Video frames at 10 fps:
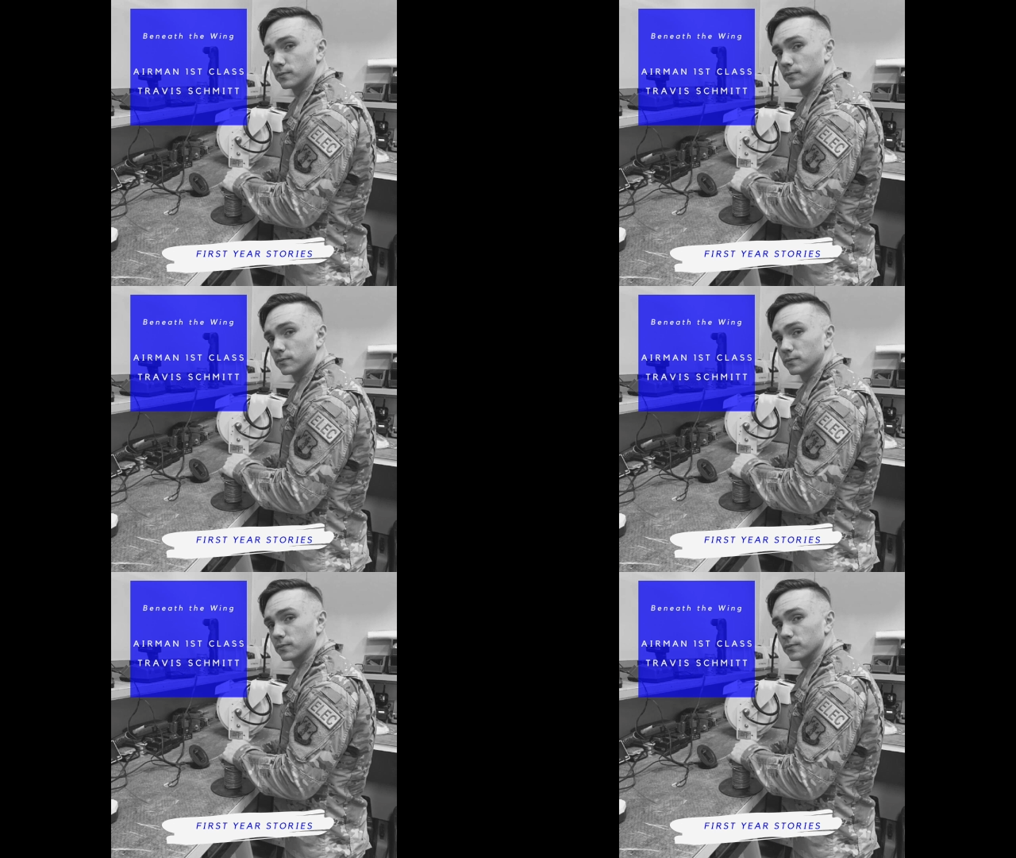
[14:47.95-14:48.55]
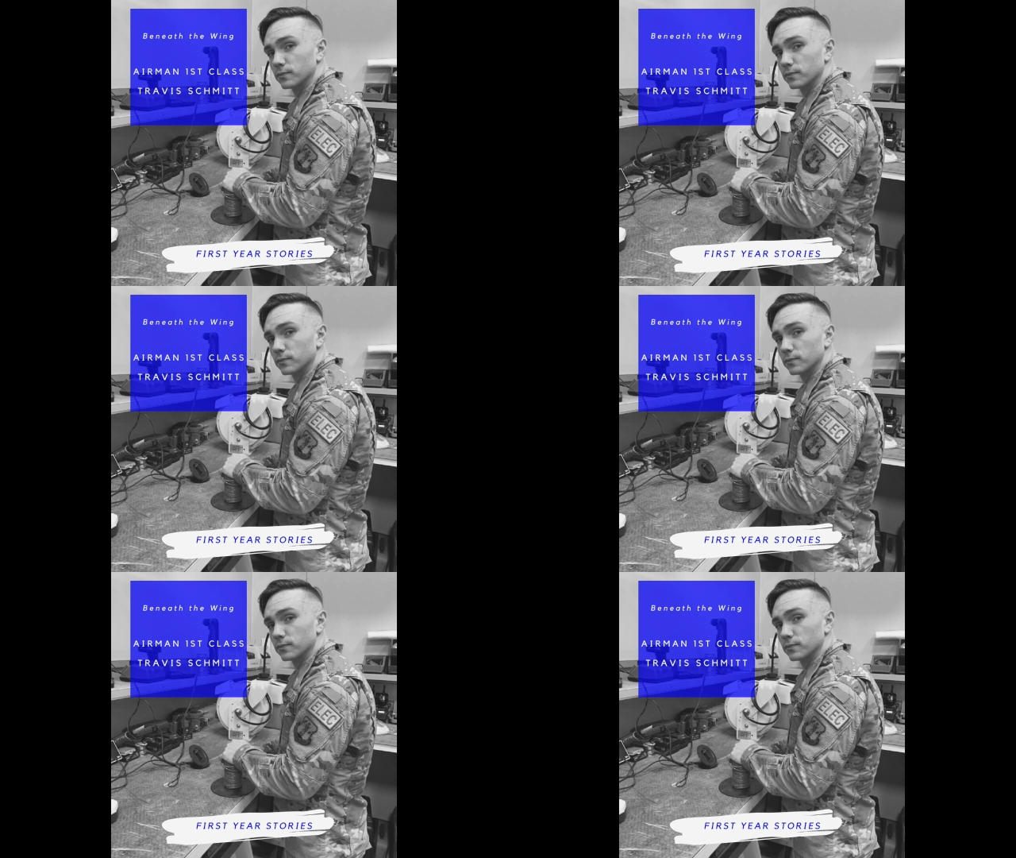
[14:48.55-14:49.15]

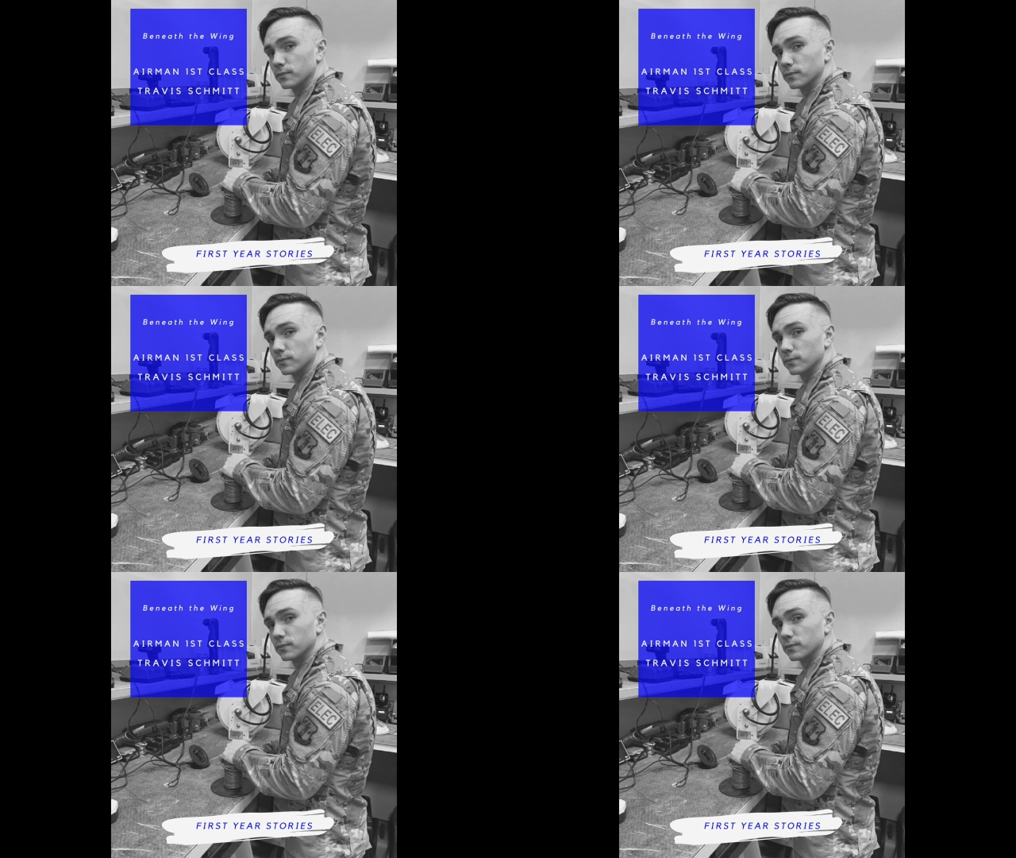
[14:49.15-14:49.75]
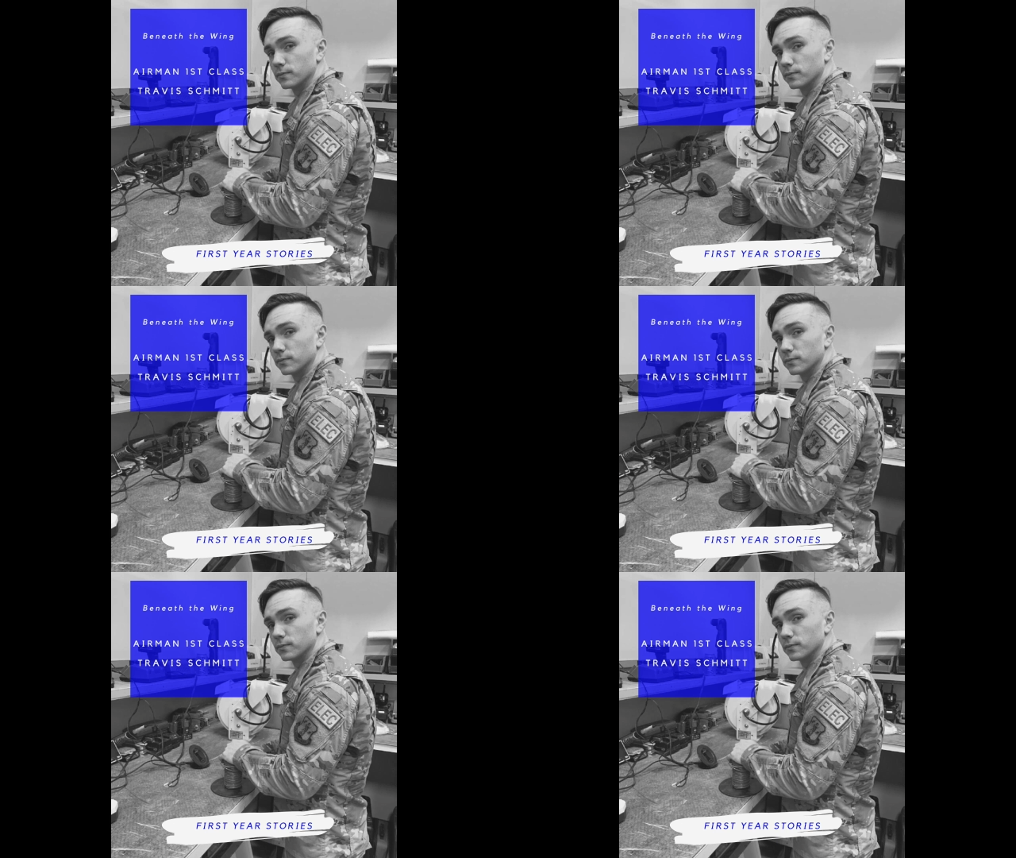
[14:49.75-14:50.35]

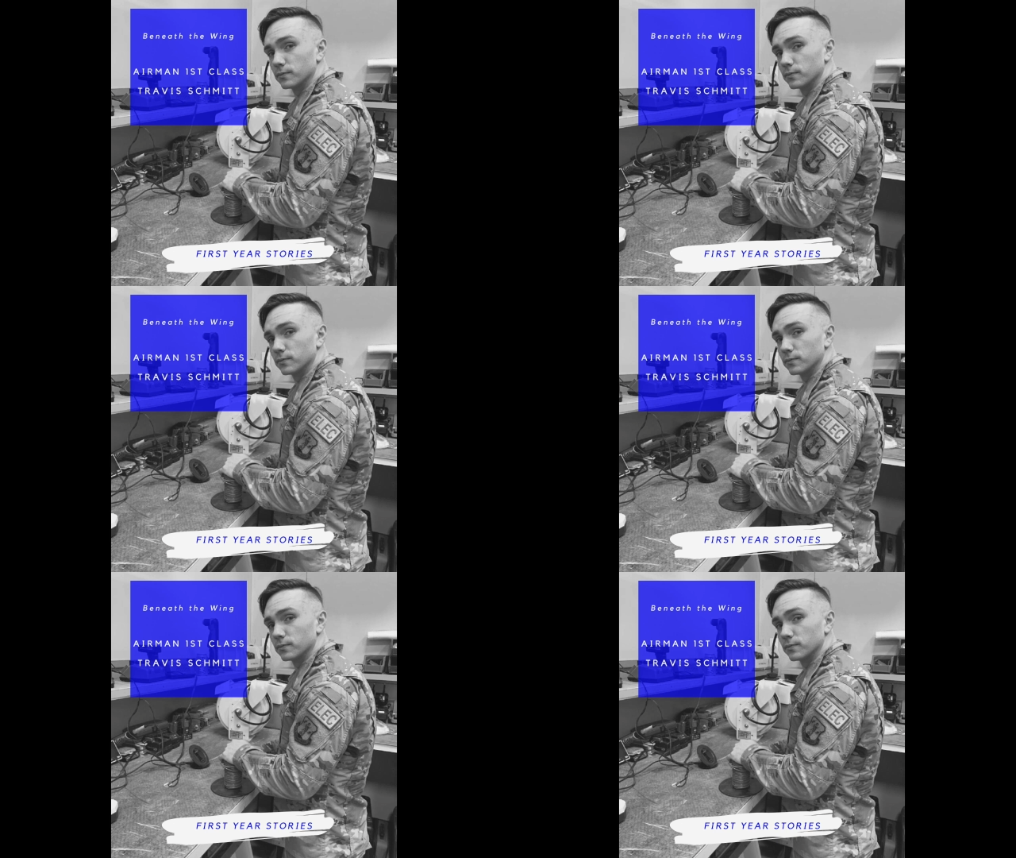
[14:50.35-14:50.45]
[no speech]